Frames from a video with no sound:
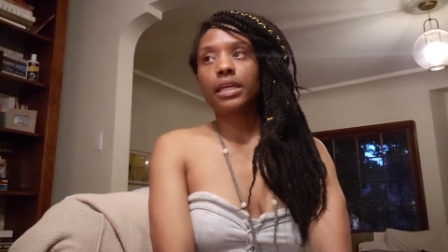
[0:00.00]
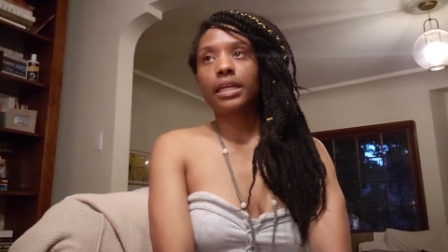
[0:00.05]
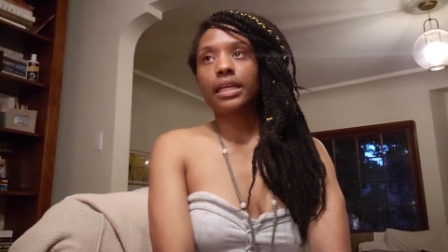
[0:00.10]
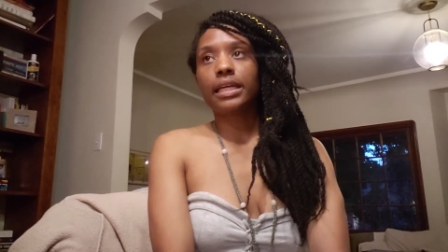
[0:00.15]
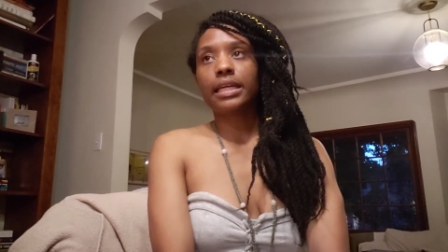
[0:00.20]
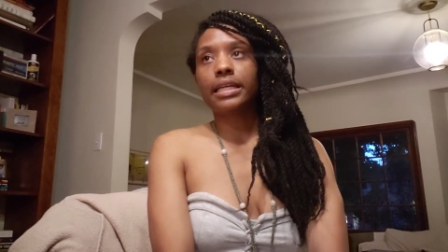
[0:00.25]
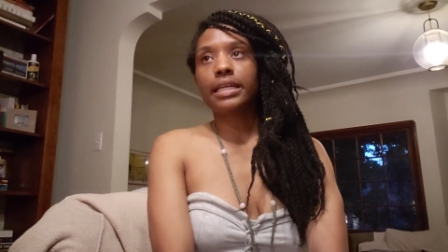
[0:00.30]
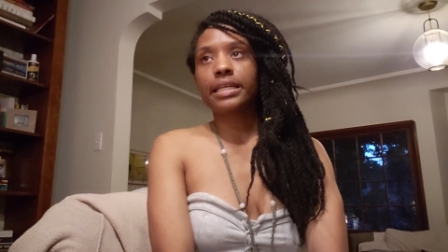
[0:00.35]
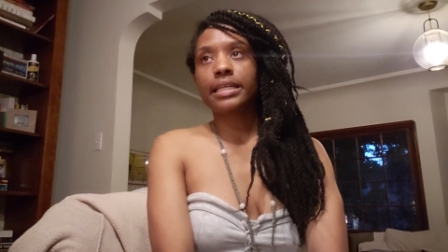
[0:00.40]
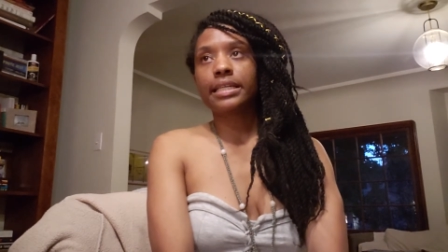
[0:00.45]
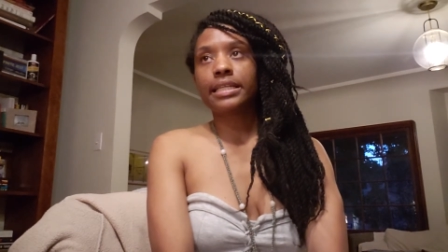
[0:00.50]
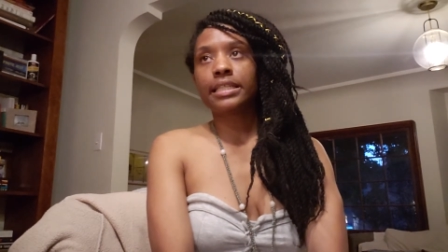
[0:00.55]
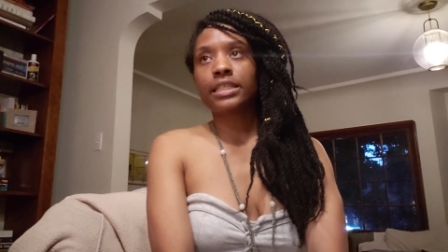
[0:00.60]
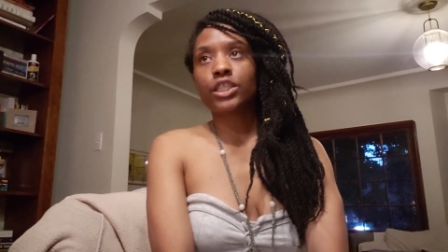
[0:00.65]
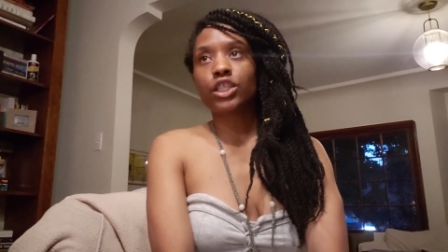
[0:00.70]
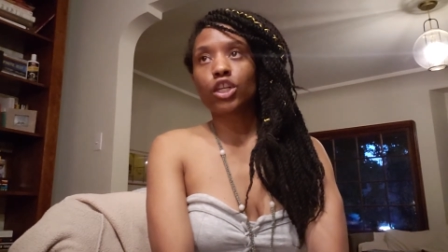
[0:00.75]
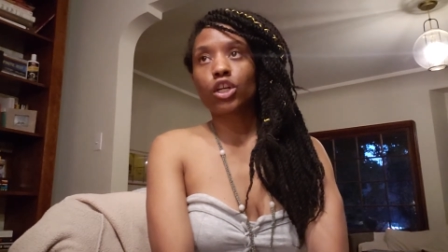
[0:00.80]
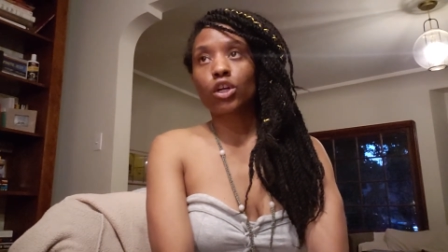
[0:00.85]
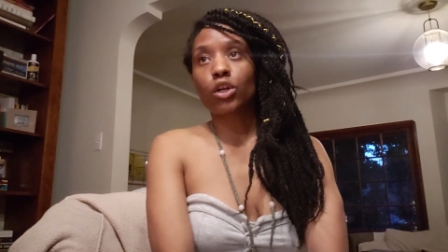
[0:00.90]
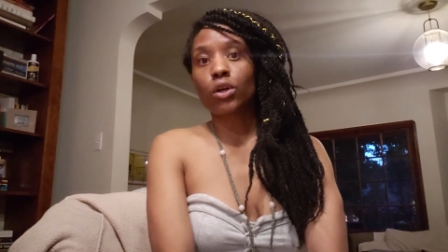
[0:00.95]

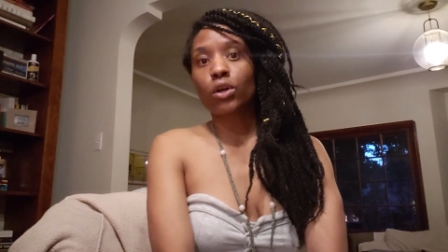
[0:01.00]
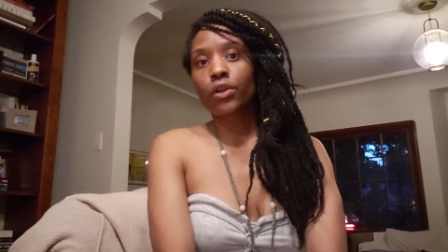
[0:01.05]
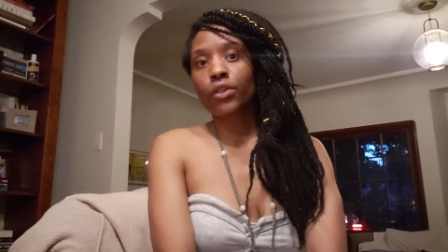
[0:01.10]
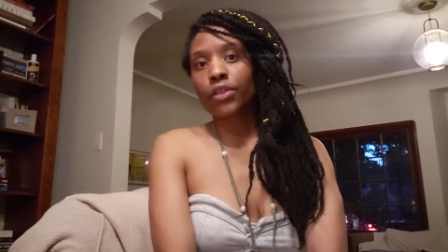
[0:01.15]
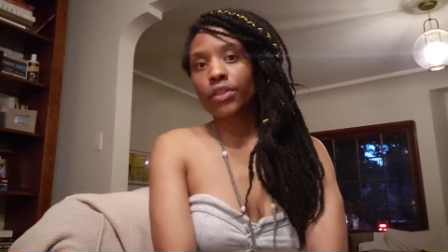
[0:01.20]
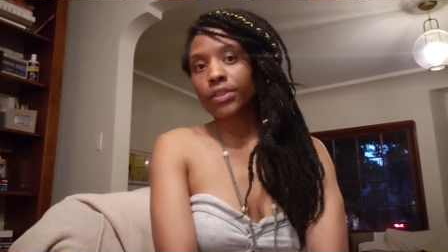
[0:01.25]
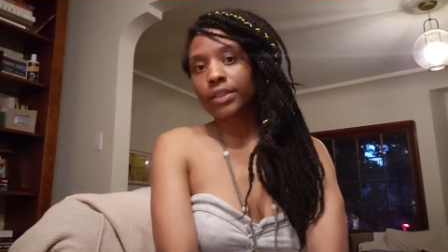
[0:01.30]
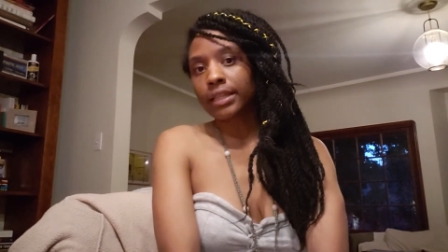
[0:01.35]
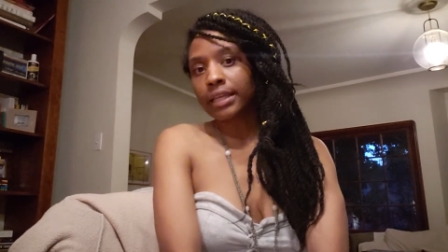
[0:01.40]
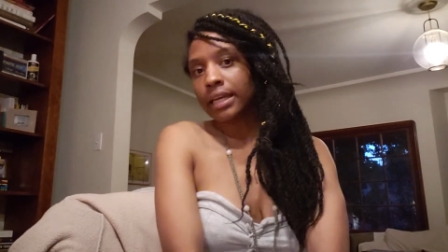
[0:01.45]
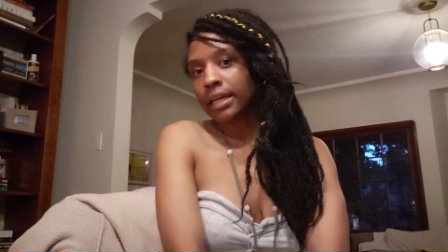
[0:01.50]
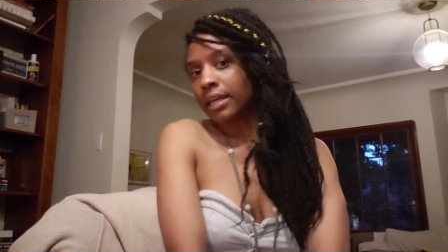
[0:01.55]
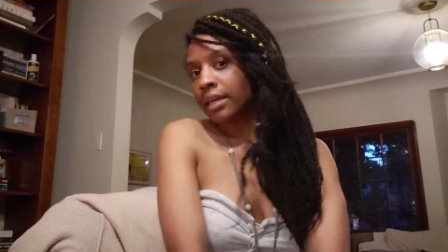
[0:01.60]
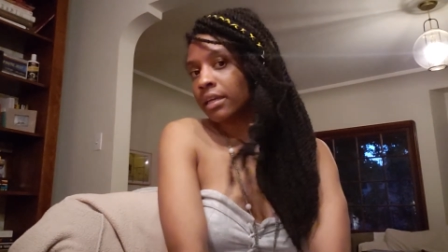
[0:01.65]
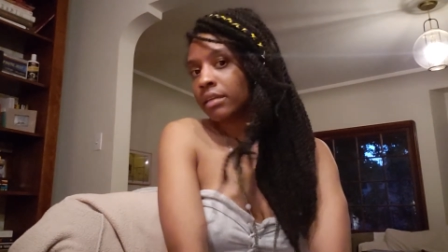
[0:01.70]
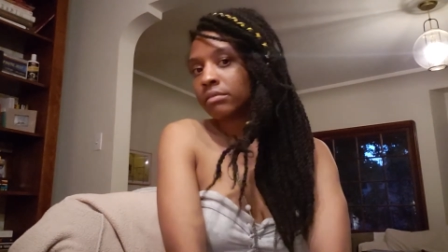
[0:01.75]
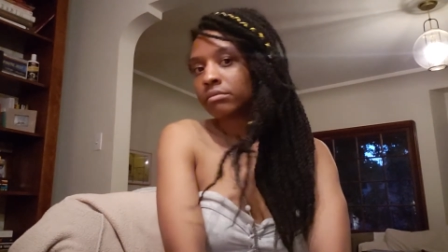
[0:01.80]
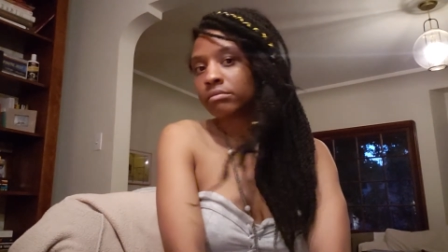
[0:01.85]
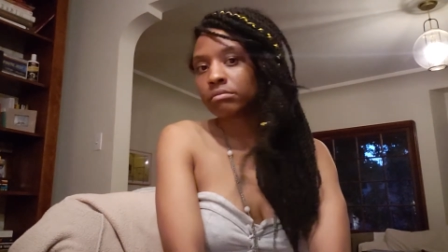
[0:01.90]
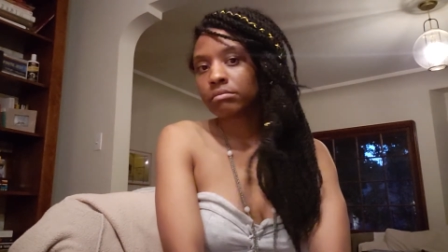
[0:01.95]
is
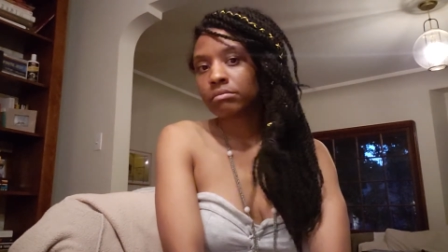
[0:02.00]
earthly